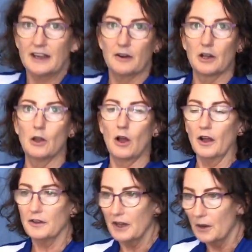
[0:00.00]
here a
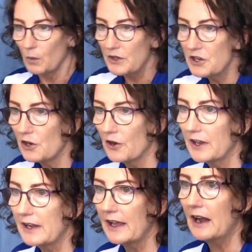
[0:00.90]
lot, when you go
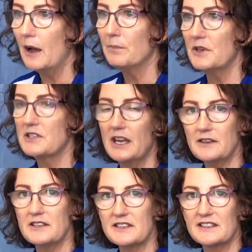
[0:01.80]
to get up, you
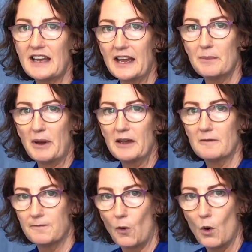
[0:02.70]
tend to stay
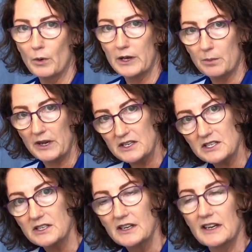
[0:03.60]
bent forward a
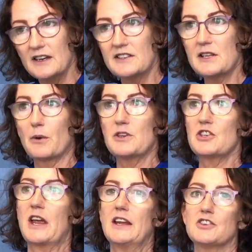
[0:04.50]
bit. So it
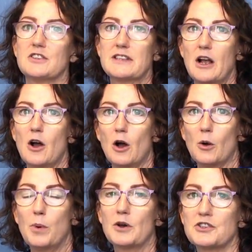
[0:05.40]
changes our
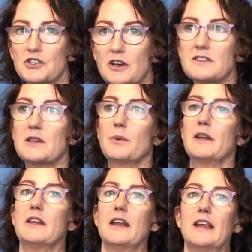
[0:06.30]
whole posture. So
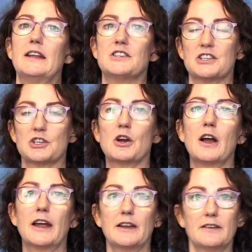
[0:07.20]
we need to
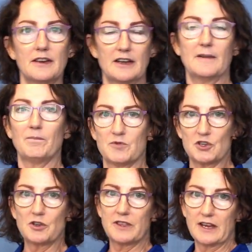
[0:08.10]
try and
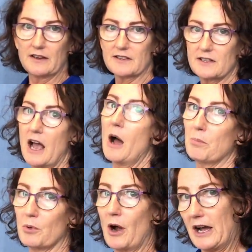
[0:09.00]
do things
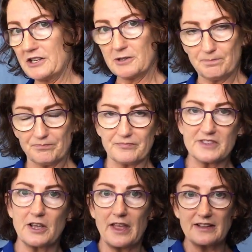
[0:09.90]
upright.
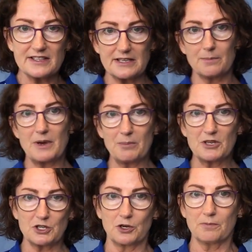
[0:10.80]
So that's tip number
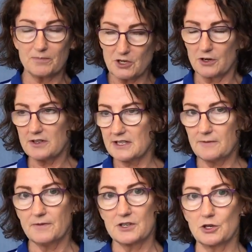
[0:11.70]
2. Don't
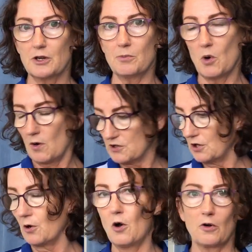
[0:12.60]
sit for too
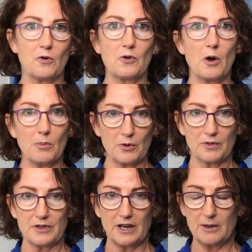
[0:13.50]
long, or not more
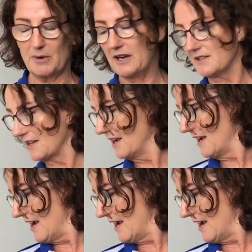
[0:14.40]
than 30 minutes.